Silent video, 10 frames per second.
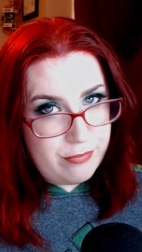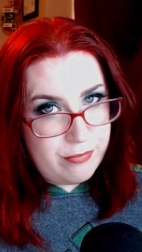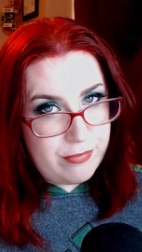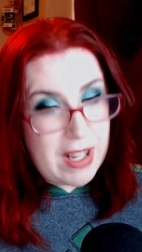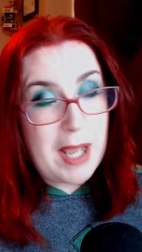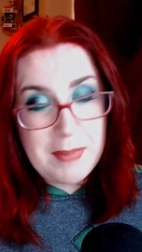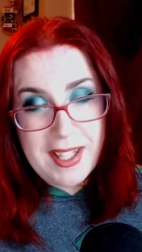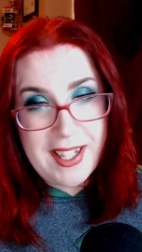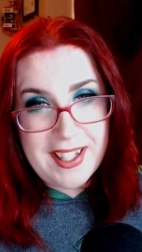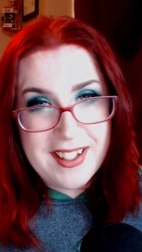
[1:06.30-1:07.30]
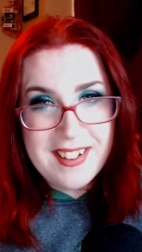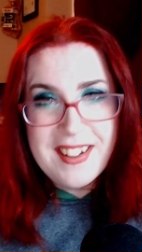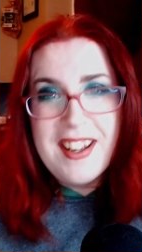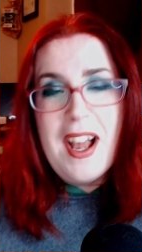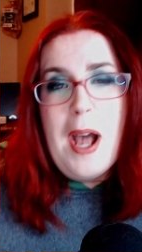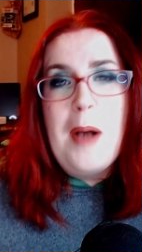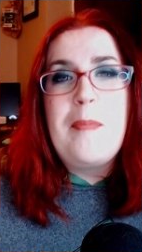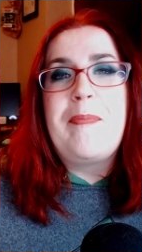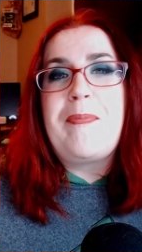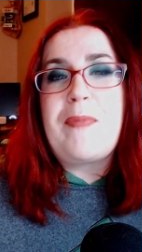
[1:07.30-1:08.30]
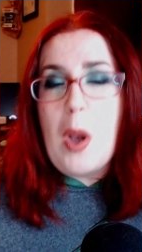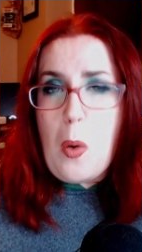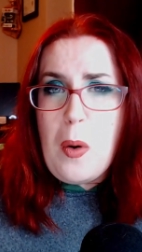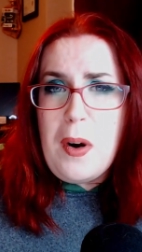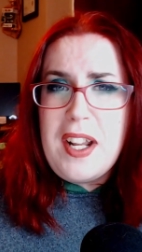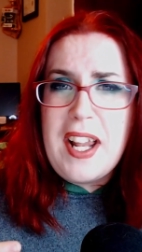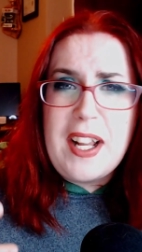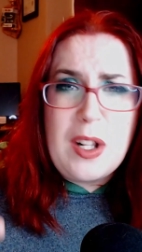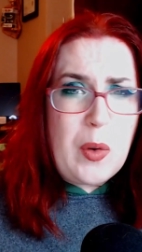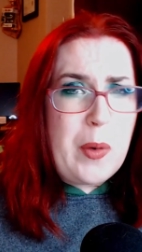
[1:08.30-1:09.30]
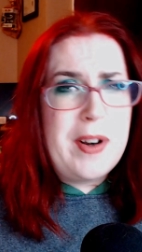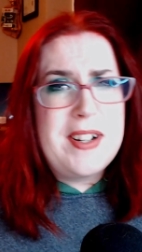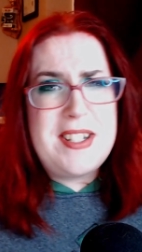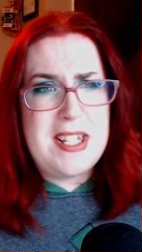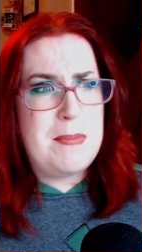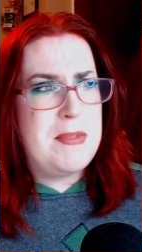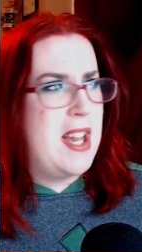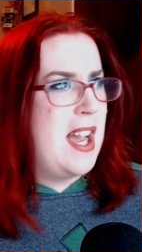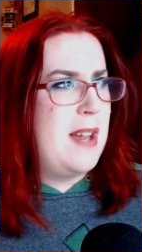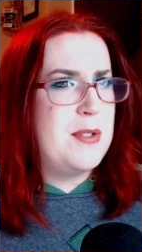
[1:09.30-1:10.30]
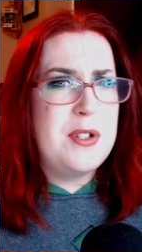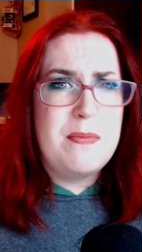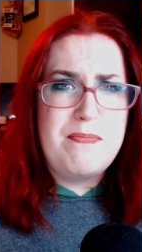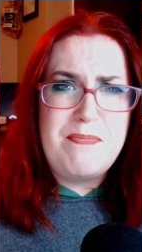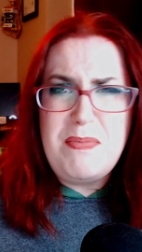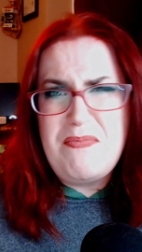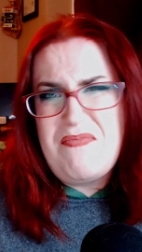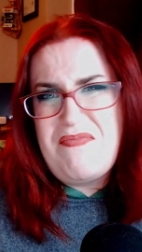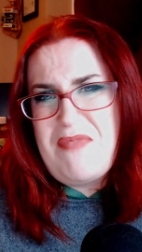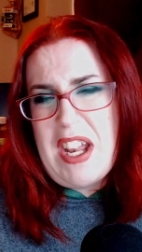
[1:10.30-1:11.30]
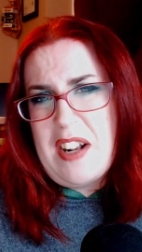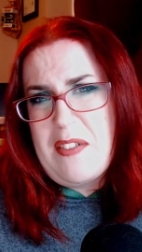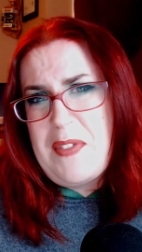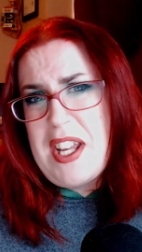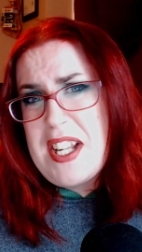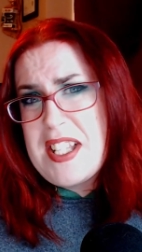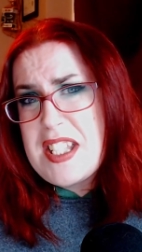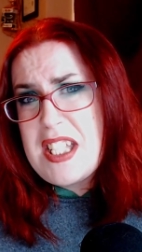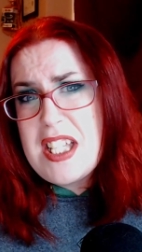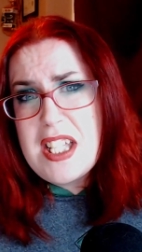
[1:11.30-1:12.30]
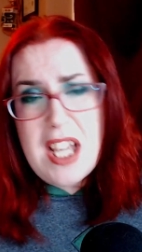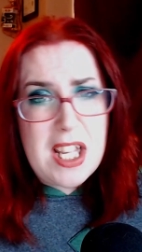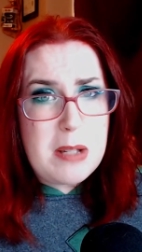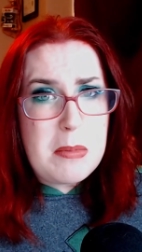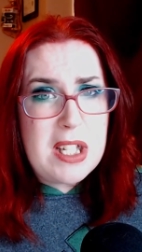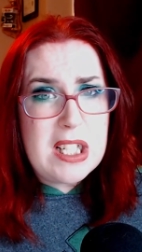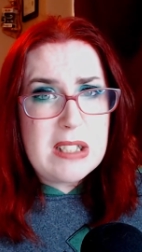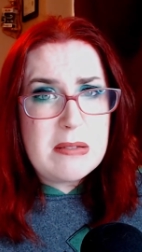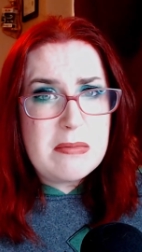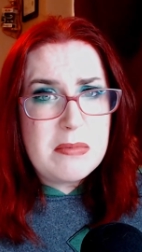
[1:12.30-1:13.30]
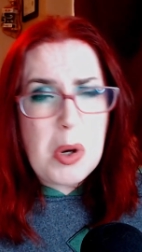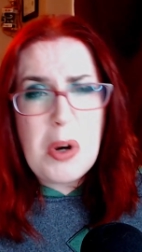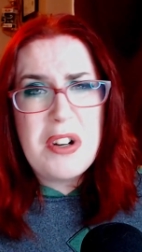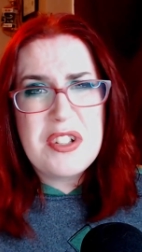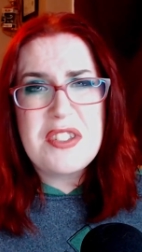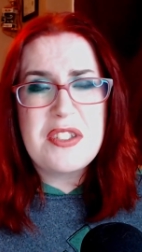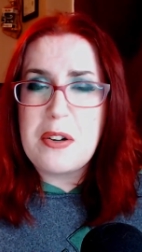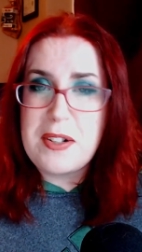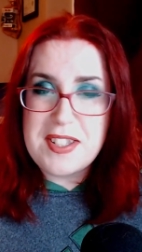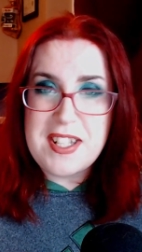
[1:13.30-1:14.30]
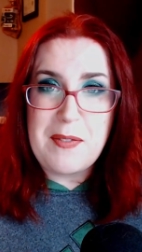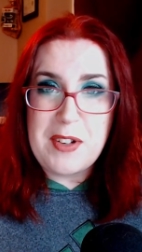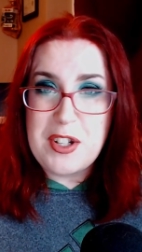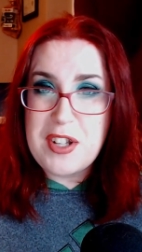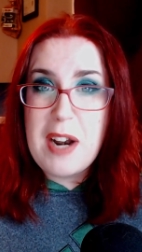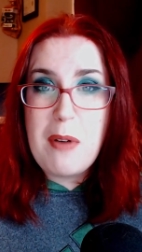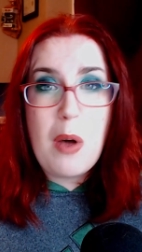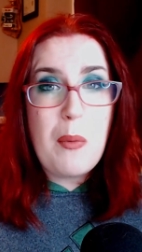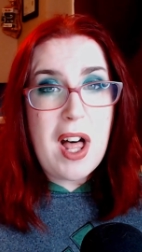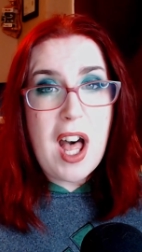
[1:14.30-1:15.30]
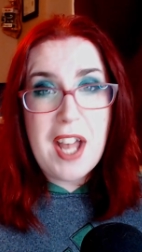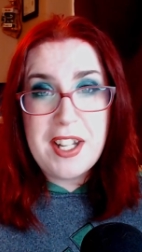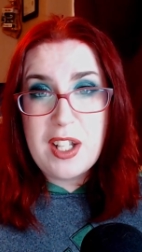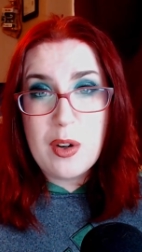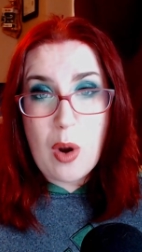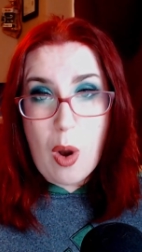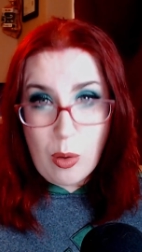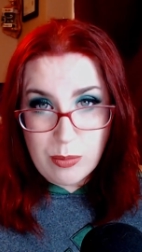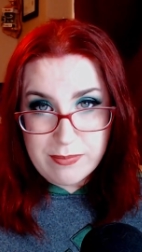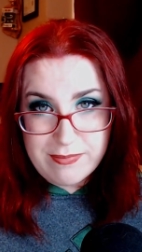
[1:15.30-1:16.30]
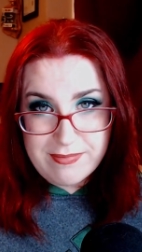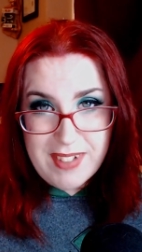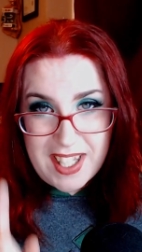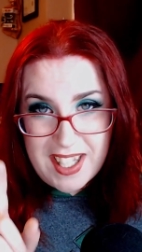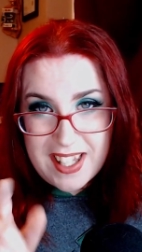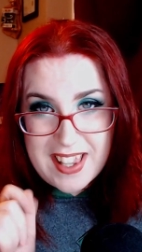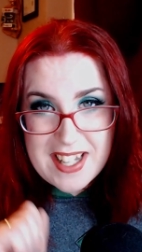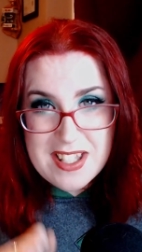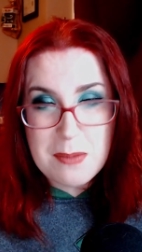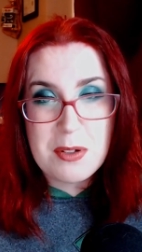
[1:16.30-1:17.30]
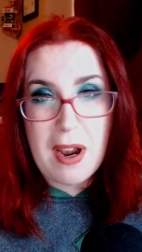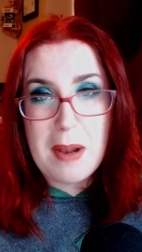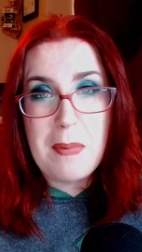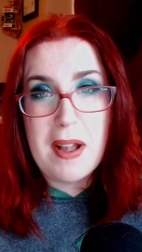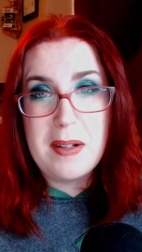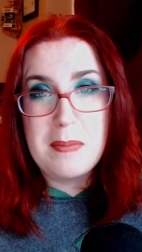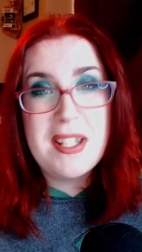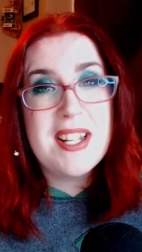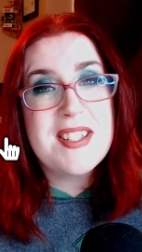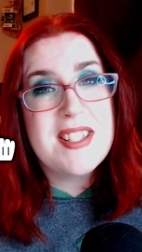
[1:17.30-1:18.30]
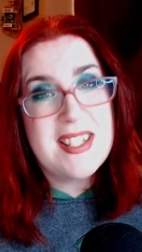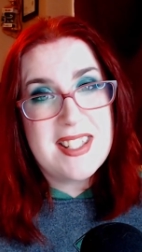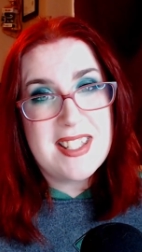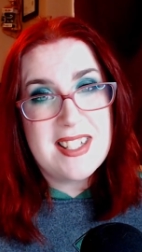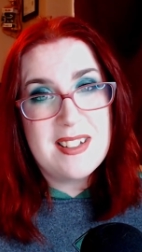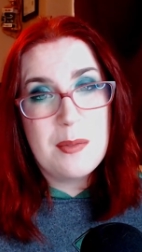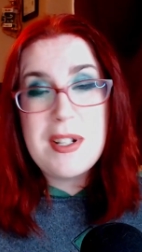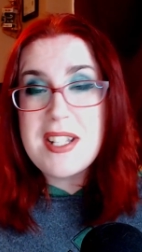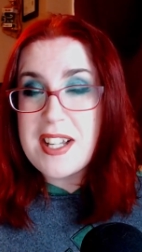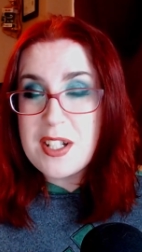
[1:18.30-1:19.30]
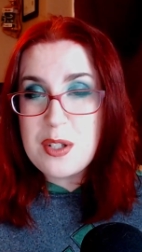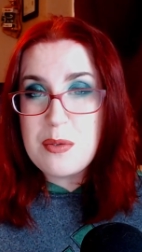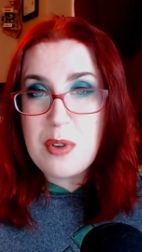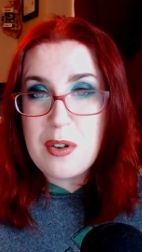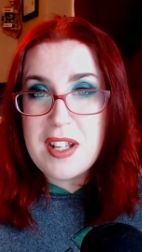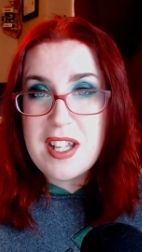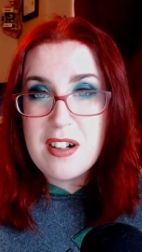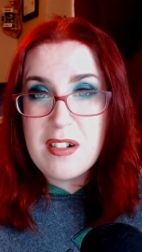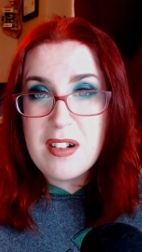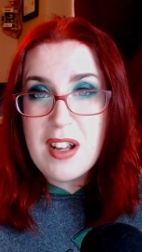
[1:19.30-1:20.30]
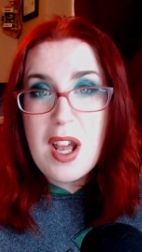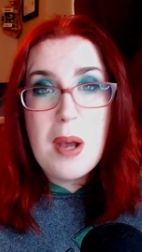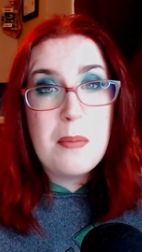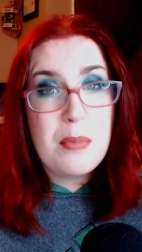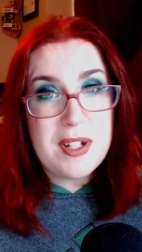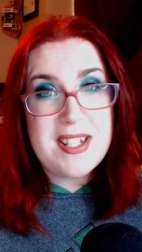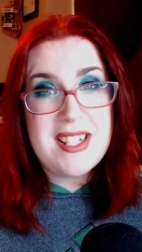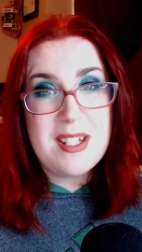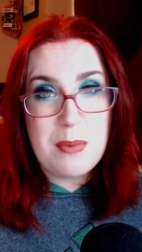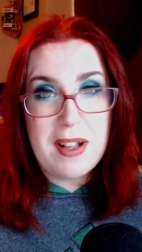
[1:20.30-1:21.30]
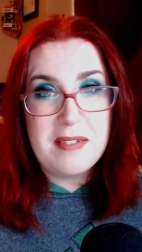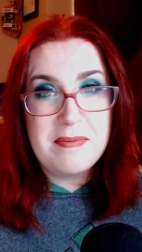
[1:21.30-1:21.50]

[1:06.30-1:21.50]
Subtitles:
I'm kidding. Or you like lore, deep dives, and Final Fantasy, gaming, or just nerdy stuff in general, well honey, you're home. Hit that subscribe button because listen, we tend to do nerdy here pretty well.